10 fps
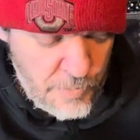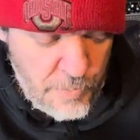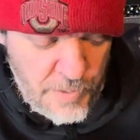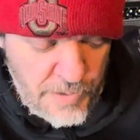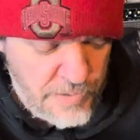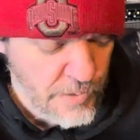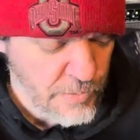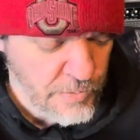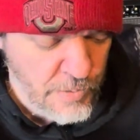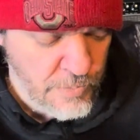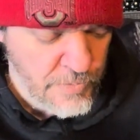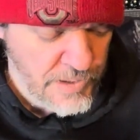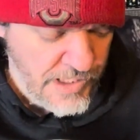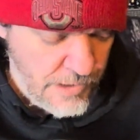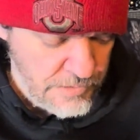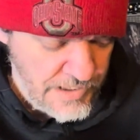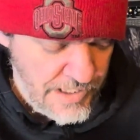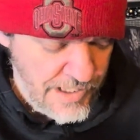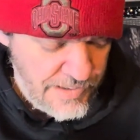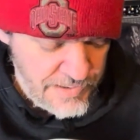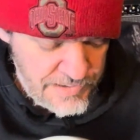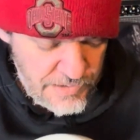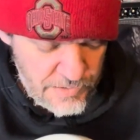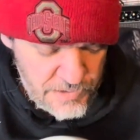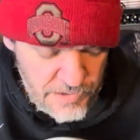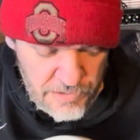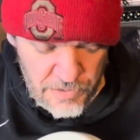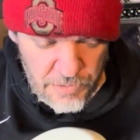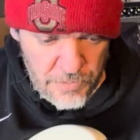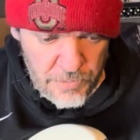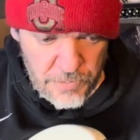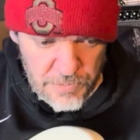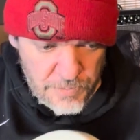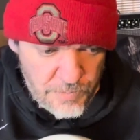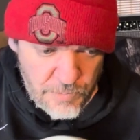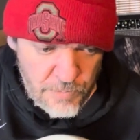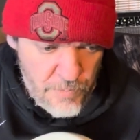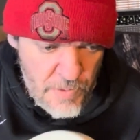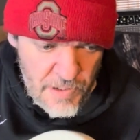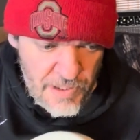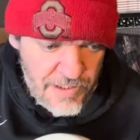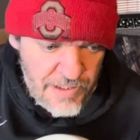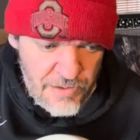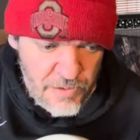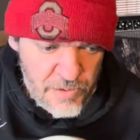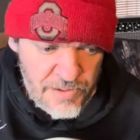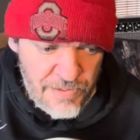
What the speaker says: put those 2 videos together, you learn the 2, then you learn the